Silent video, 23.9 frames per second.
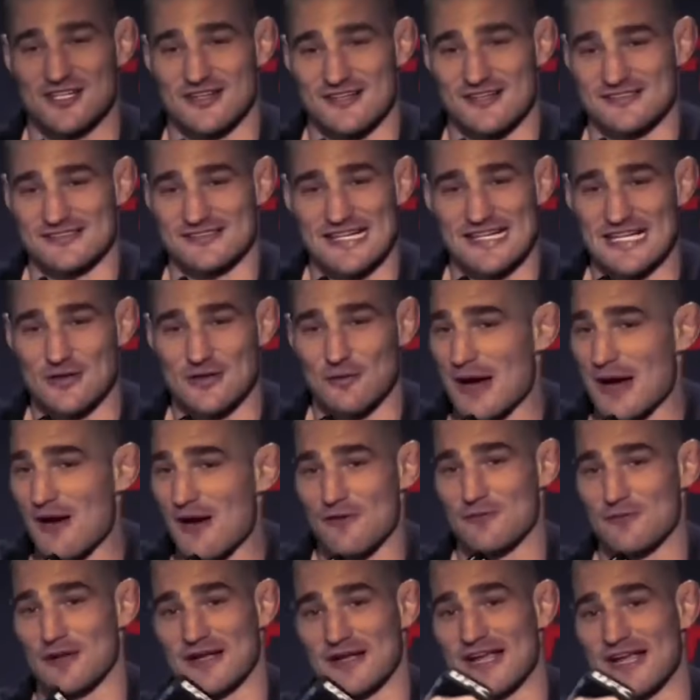because Dana White
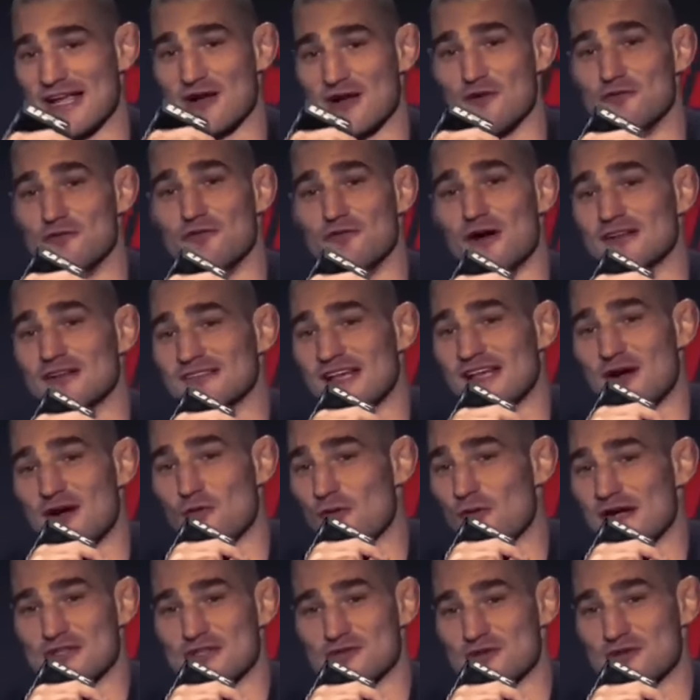would be like, hey, go fuck that
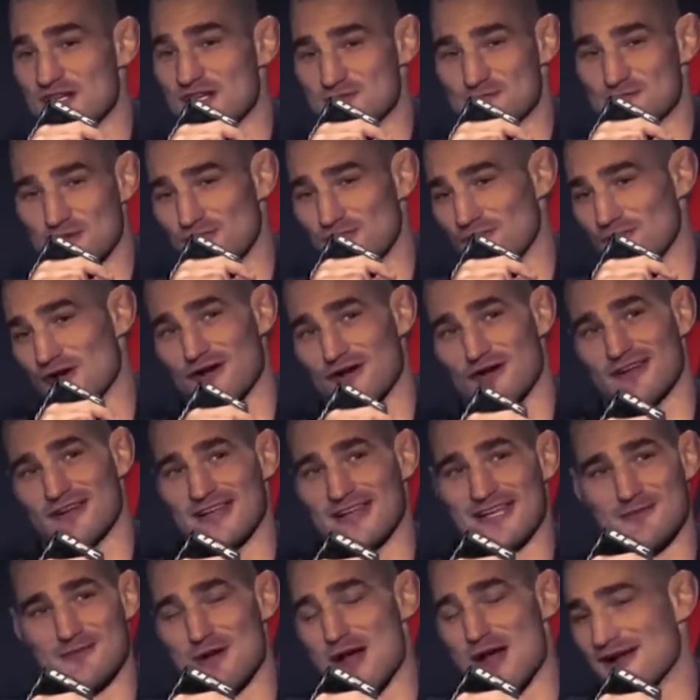white trash motherfucker.
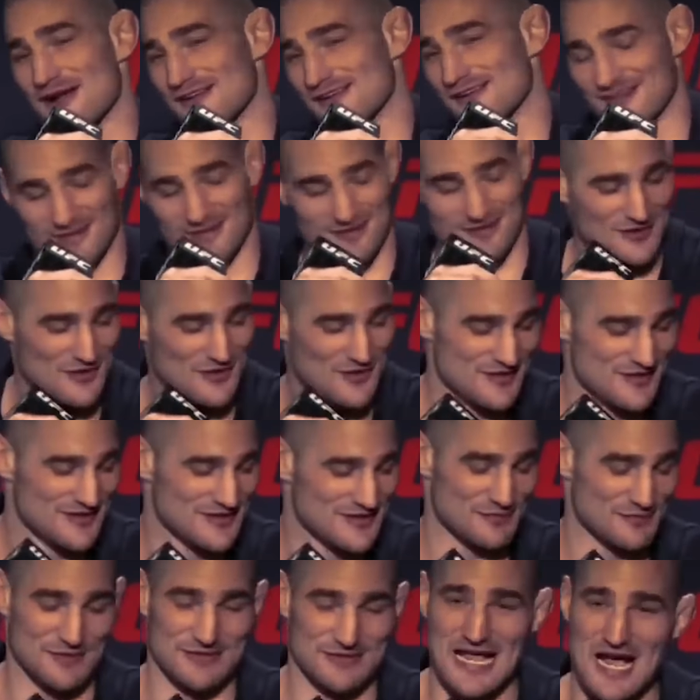Get him out of here.
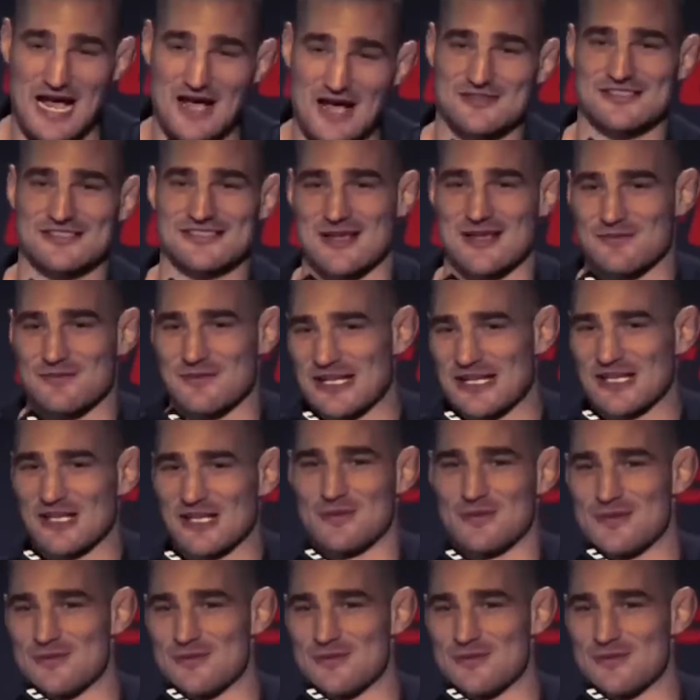But now, since I'm getting a little